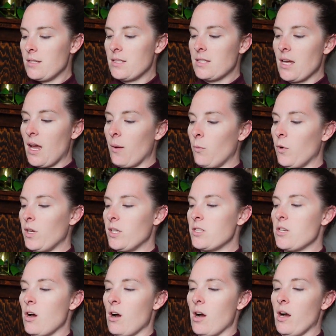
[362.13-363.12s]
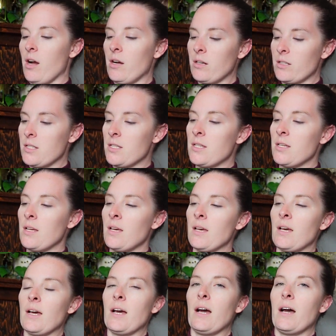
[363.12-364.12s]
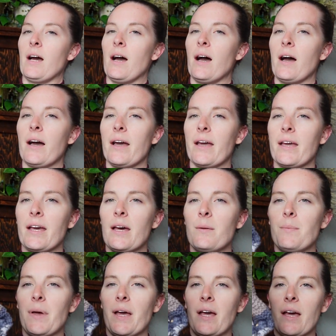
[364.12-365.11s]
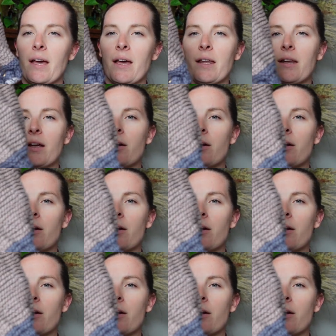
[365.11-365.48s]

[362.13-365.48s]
time we talked, I had been